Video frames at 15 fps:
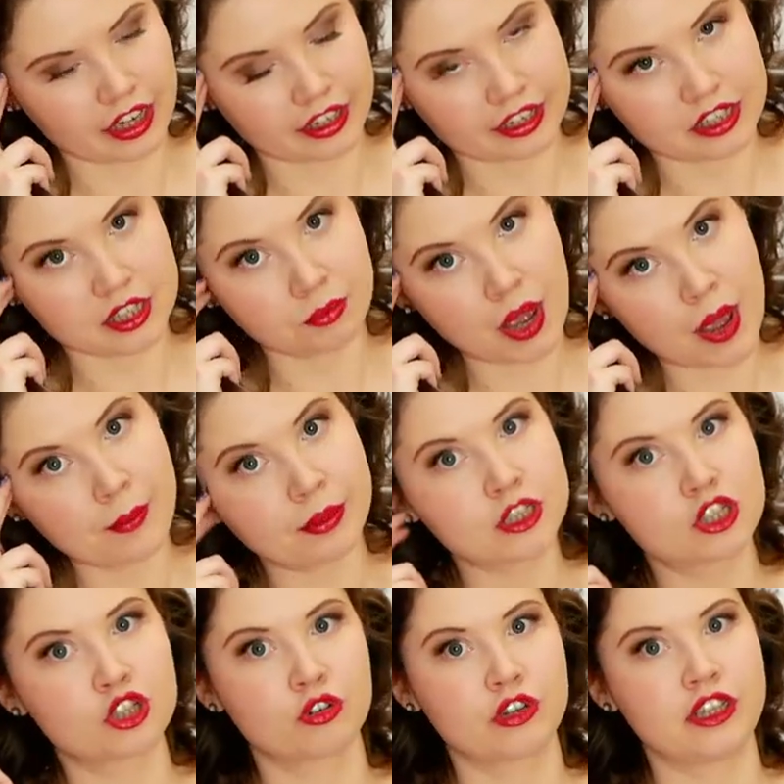suburban
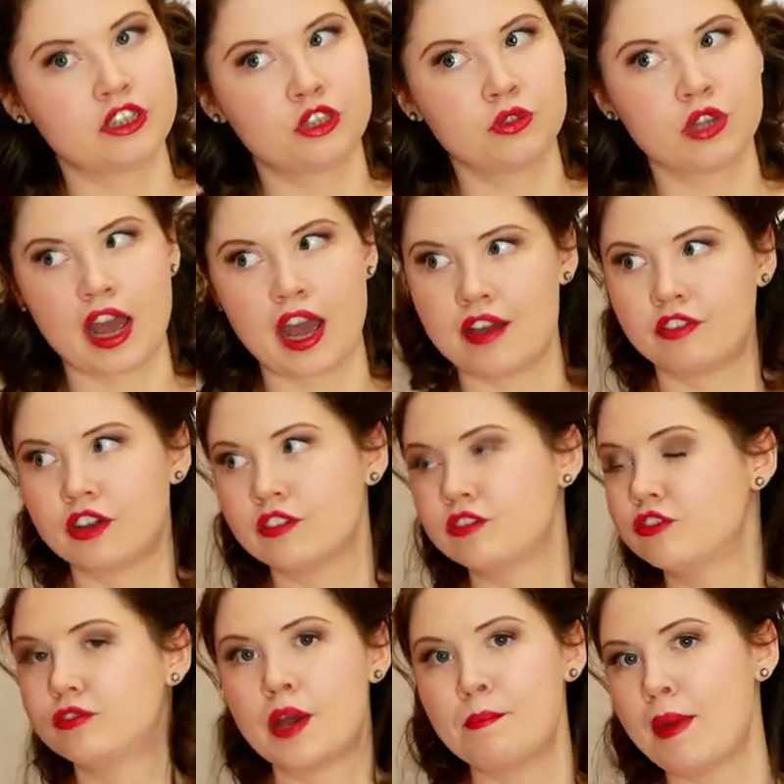street, you'd have
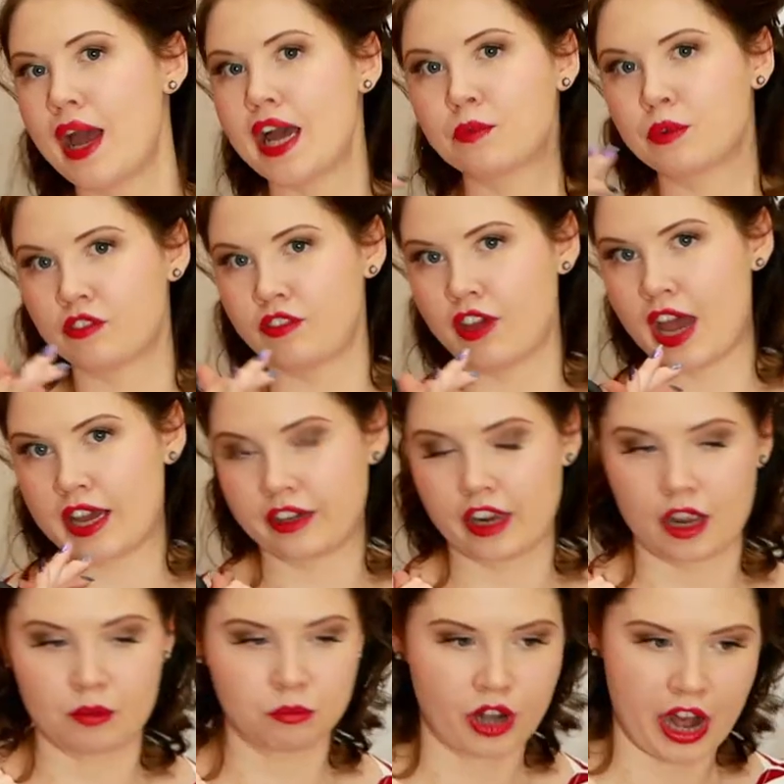a man with a van
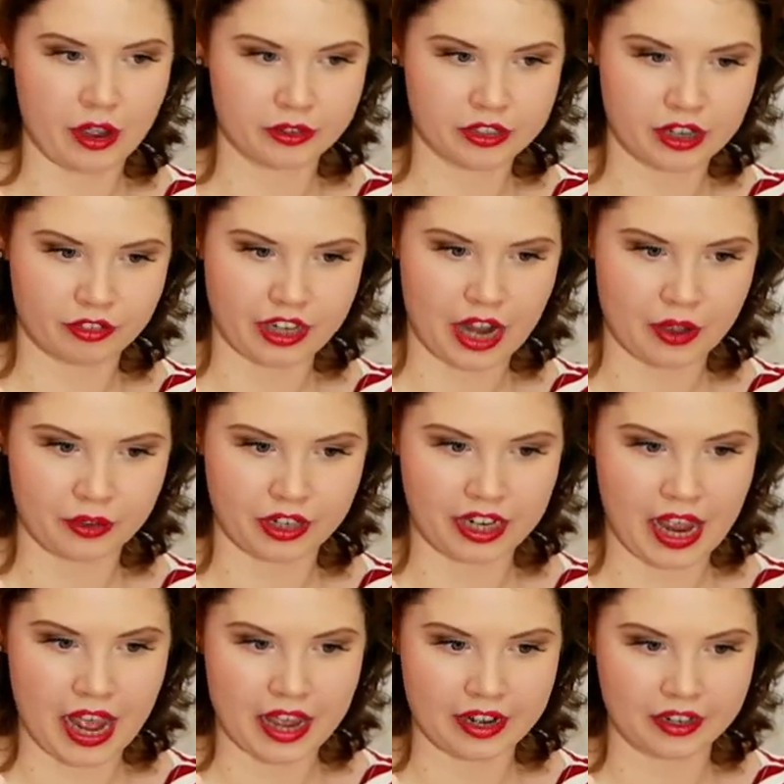come round every now and
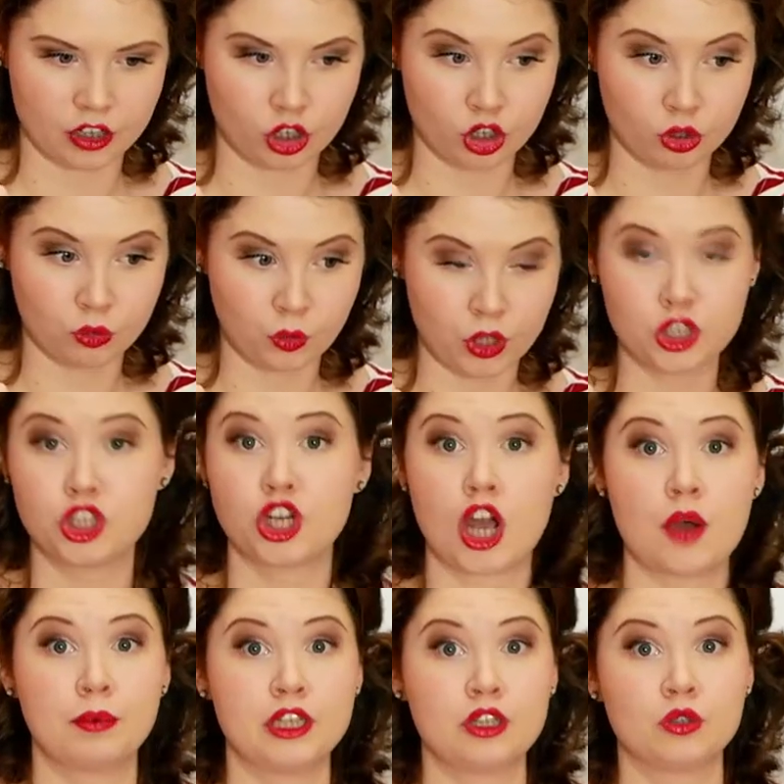again who would
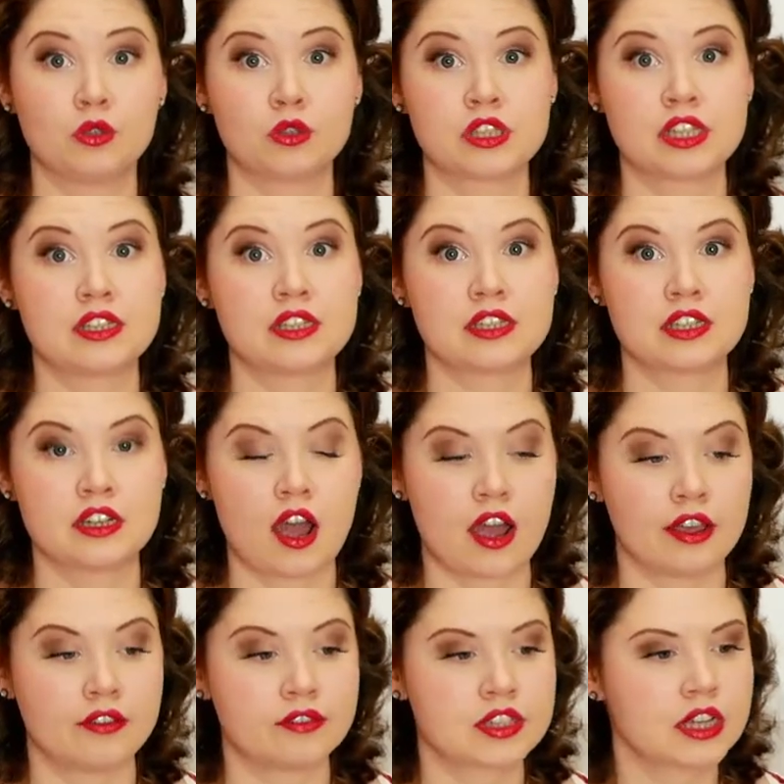sharpen your scissors and
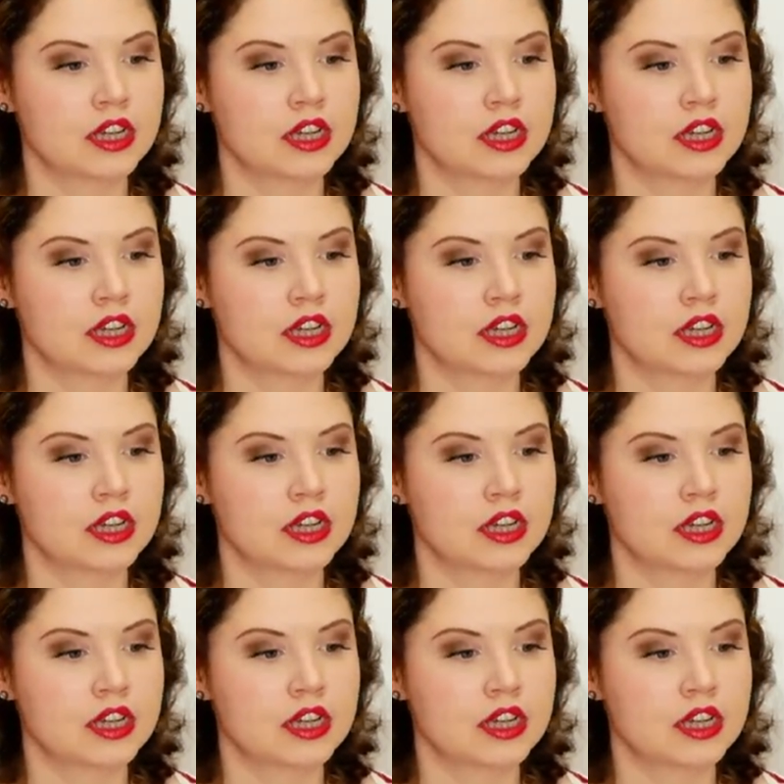knives.